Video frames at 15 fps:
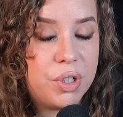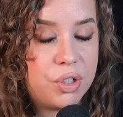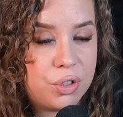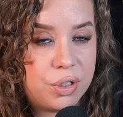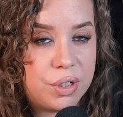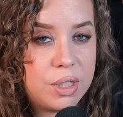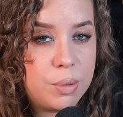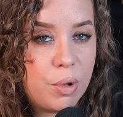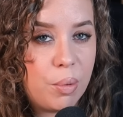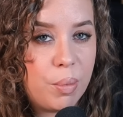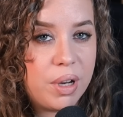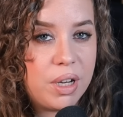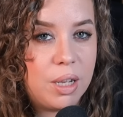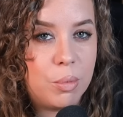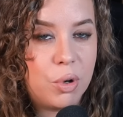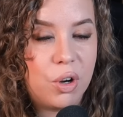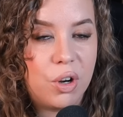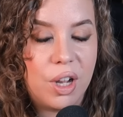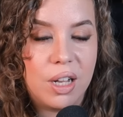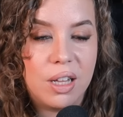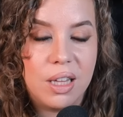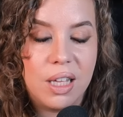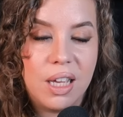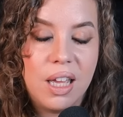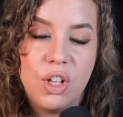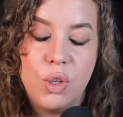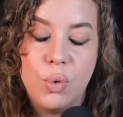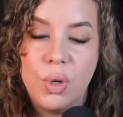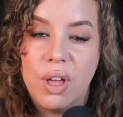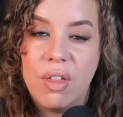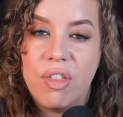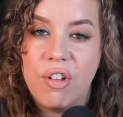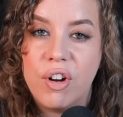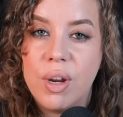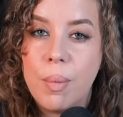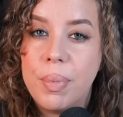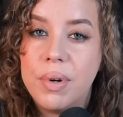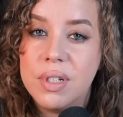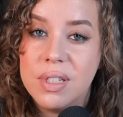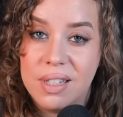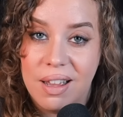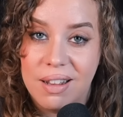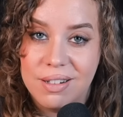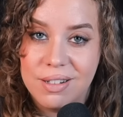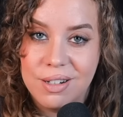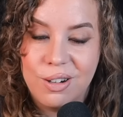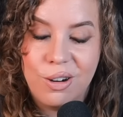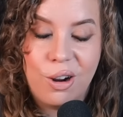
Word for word: Be sure to spell my name correctly, and you'll get 30%